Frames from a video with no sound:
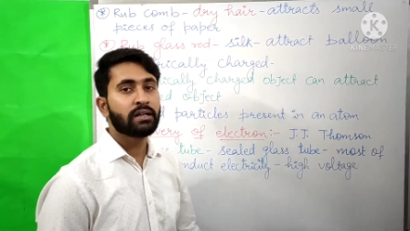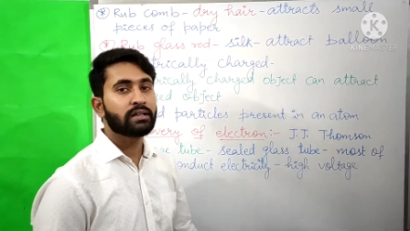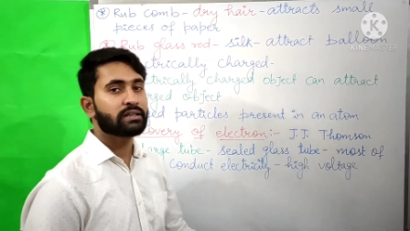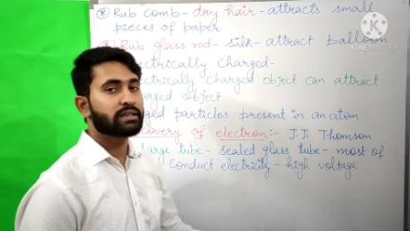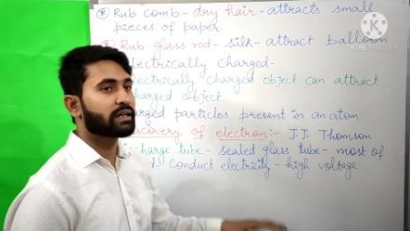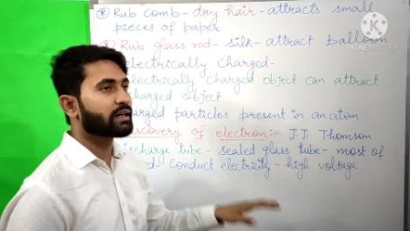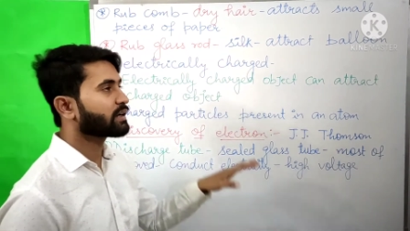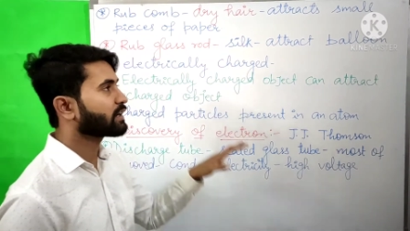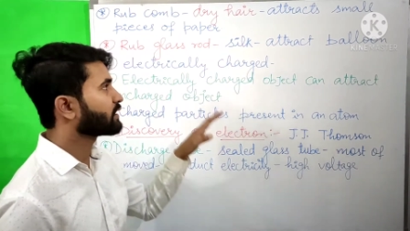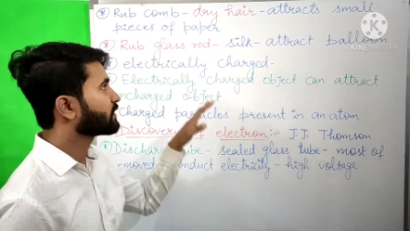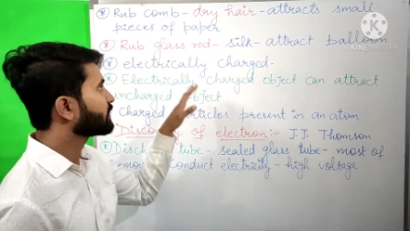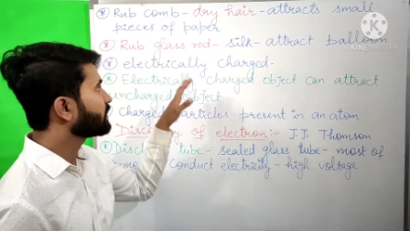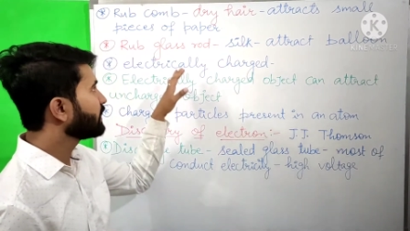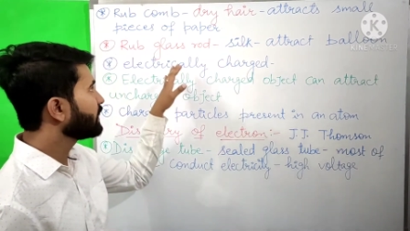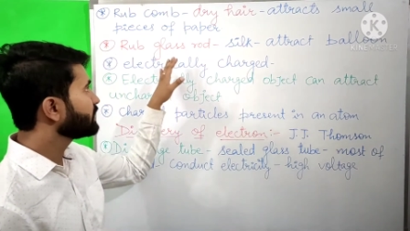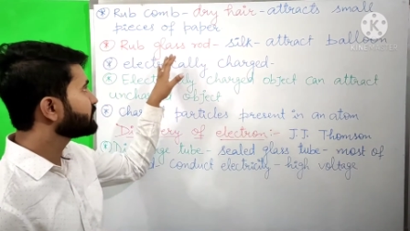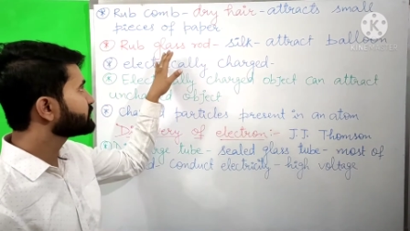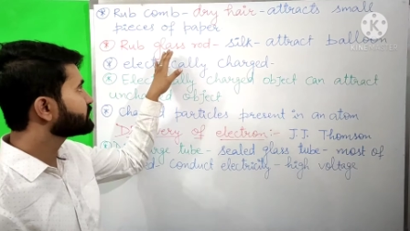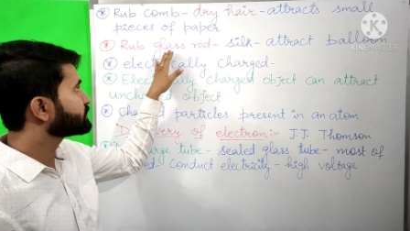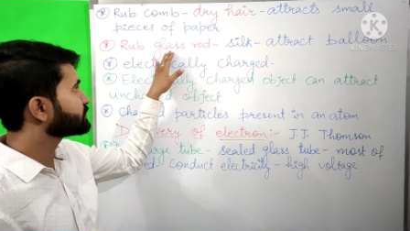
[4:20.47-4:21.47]
the
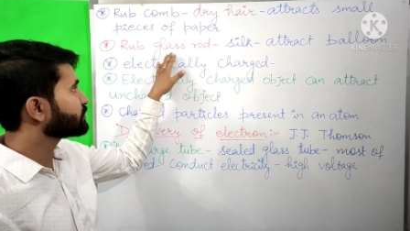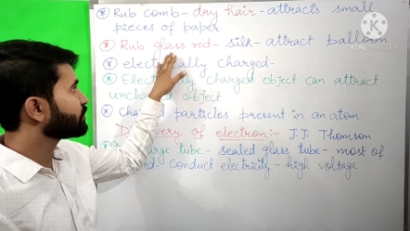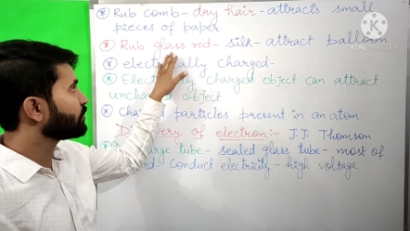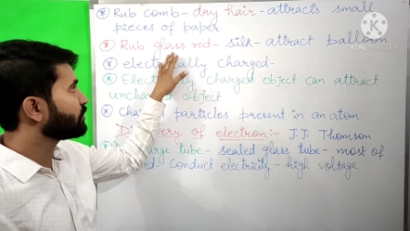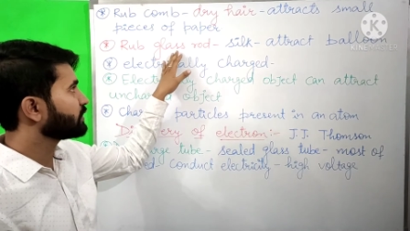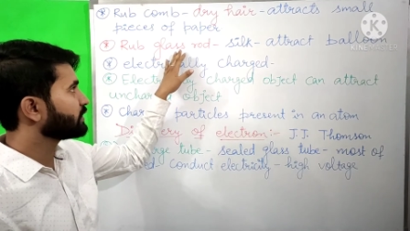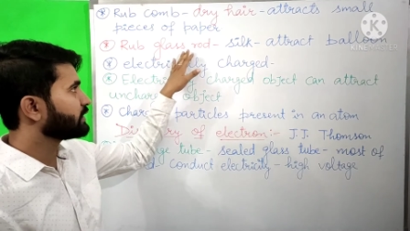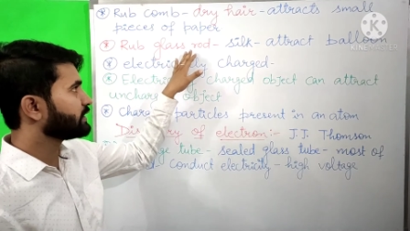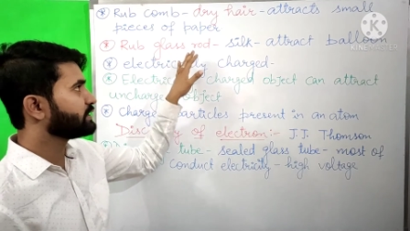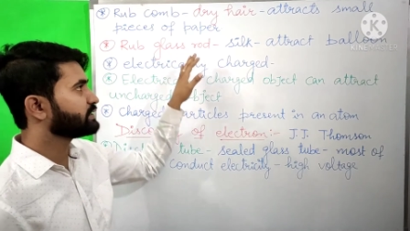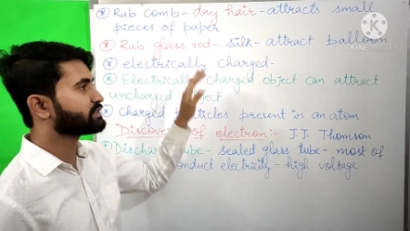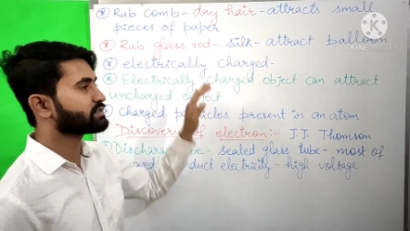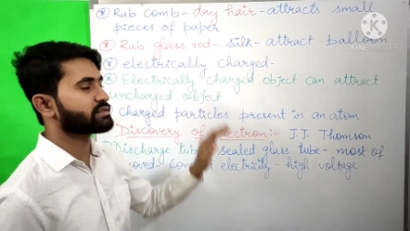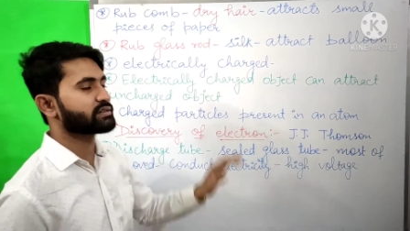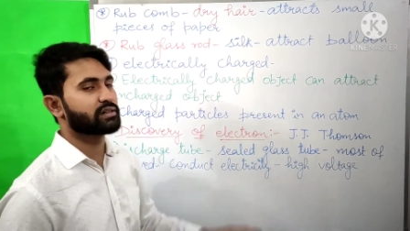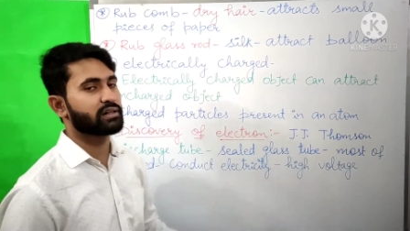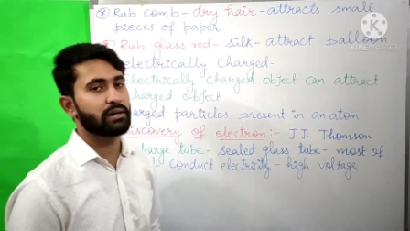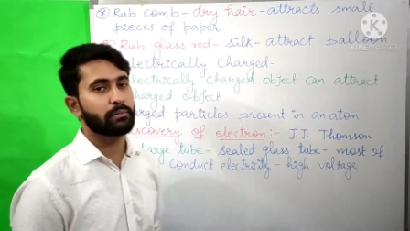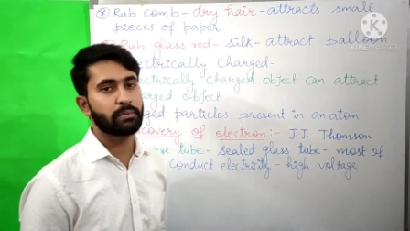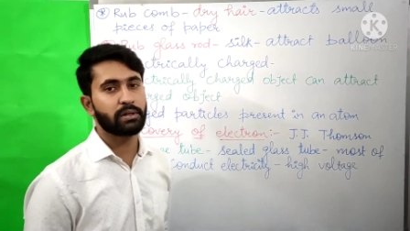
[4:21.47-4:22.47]
glass rod is
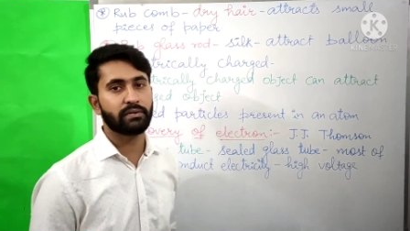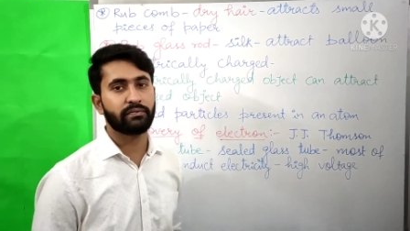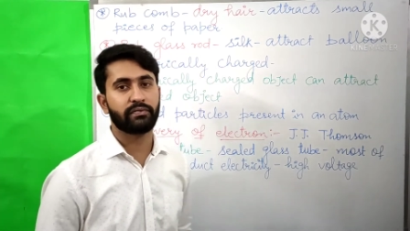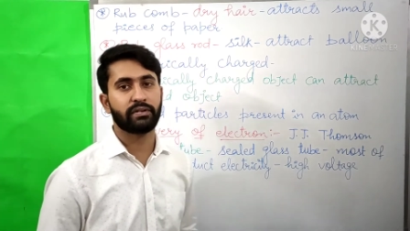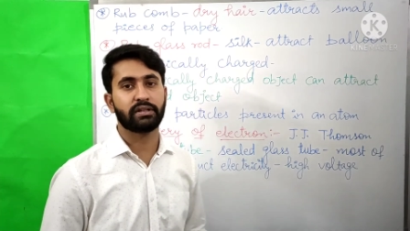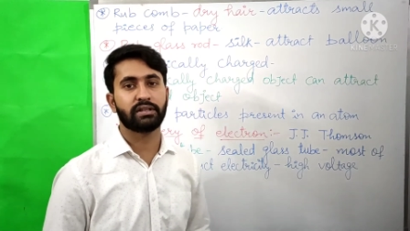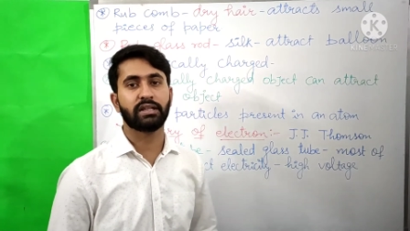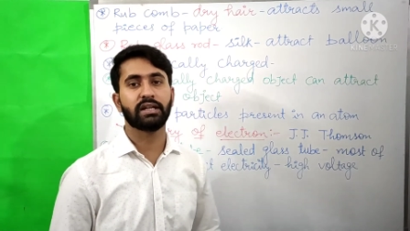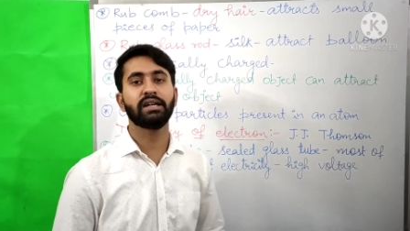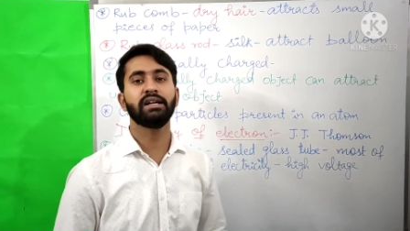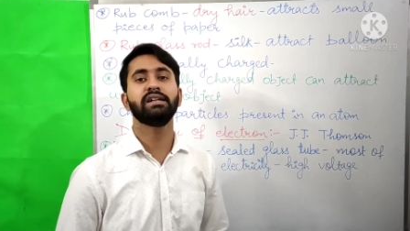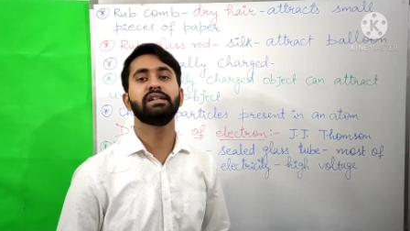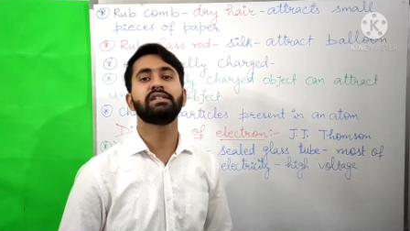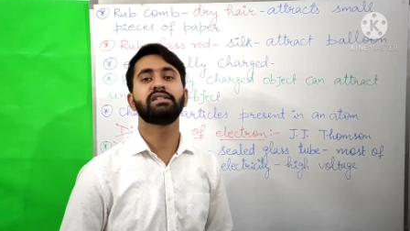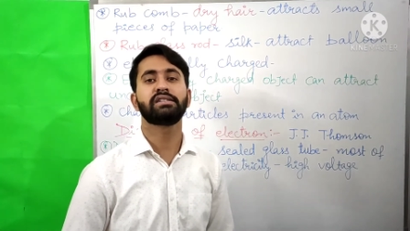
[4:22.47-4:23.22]
rubbed with the